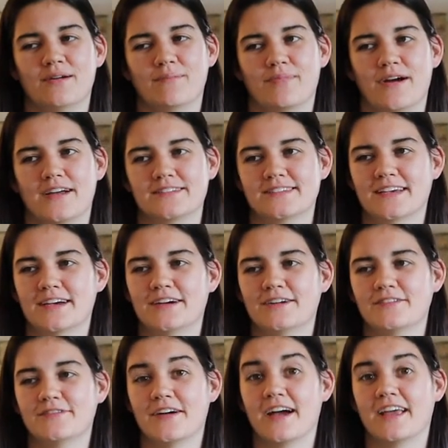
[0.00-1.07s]

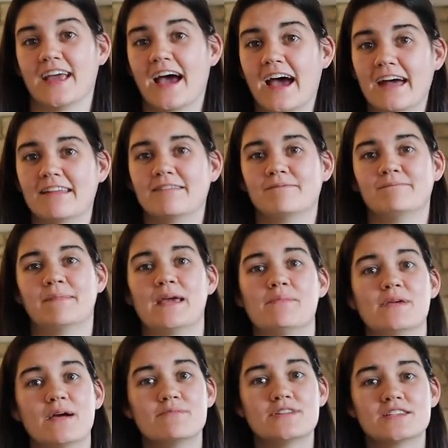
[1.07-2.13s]
impressive. Again,
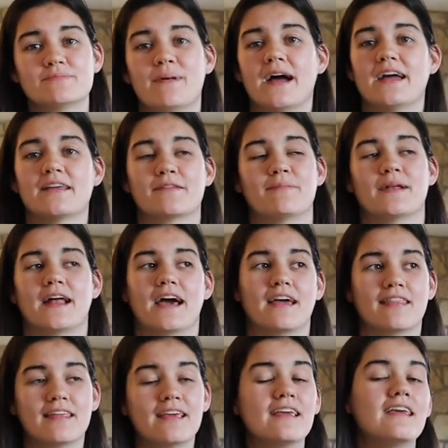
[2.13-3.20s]
maybe I'm just biased, but I
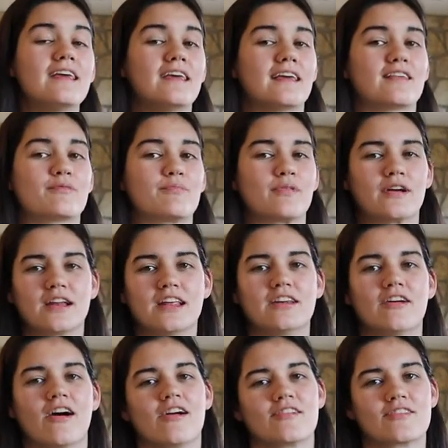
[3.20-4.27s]
think he is pretty
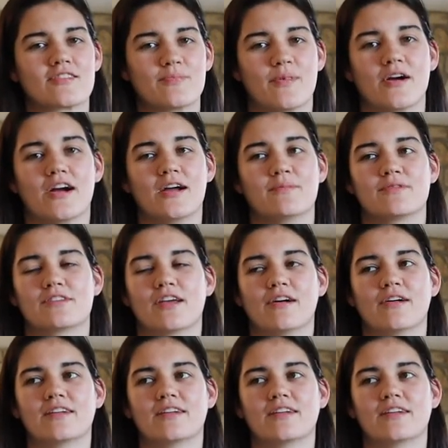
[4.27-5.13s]
darn smart. I'm so